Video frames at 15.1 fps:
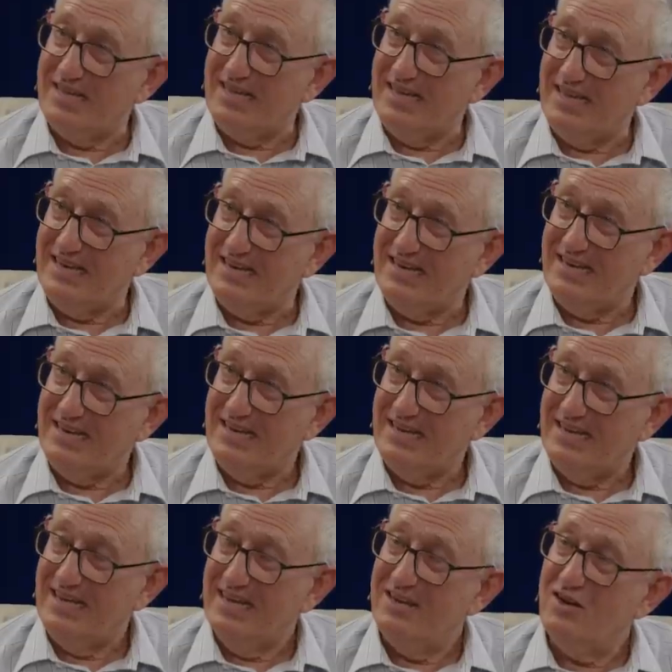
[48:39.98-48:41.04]
again.
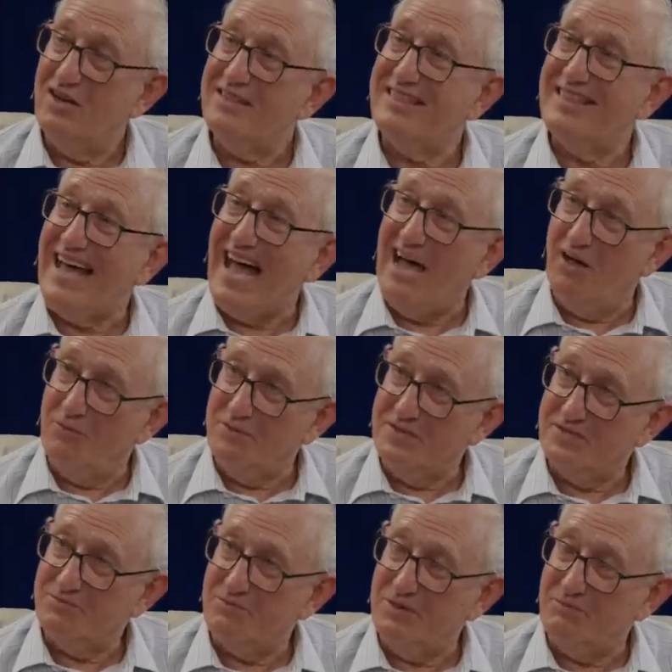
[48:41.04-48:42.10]
Not thou
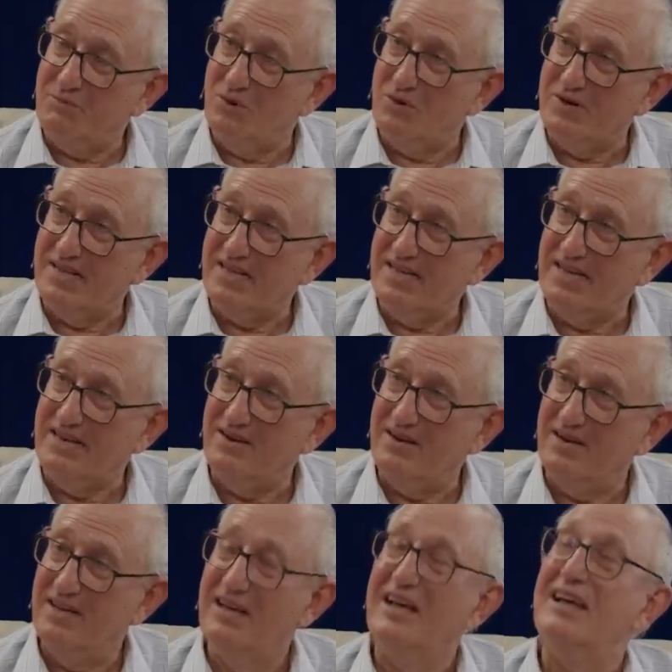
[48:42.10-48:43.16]
must be no. born again.